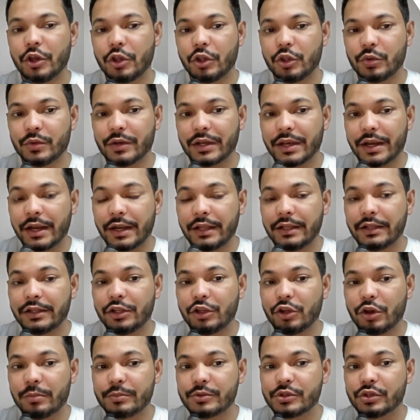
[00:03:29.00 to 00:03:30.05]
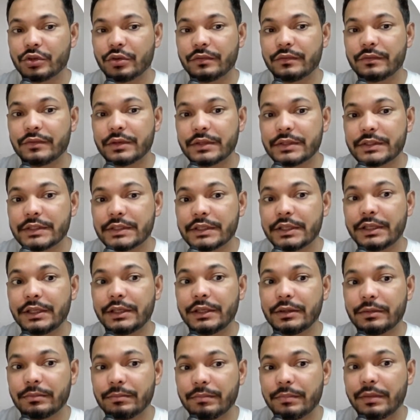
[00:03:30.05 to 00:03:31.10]
you are getting the option of
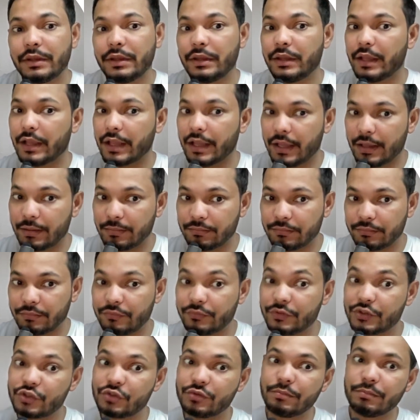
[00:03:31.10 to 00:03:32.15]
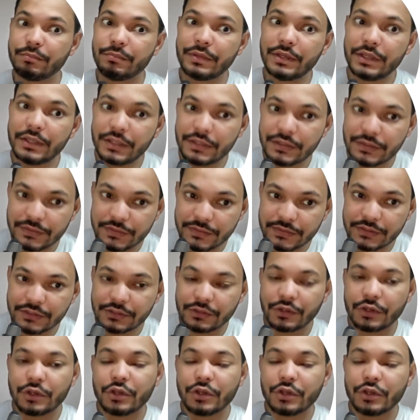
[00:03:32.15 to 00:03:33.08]
CPM, which means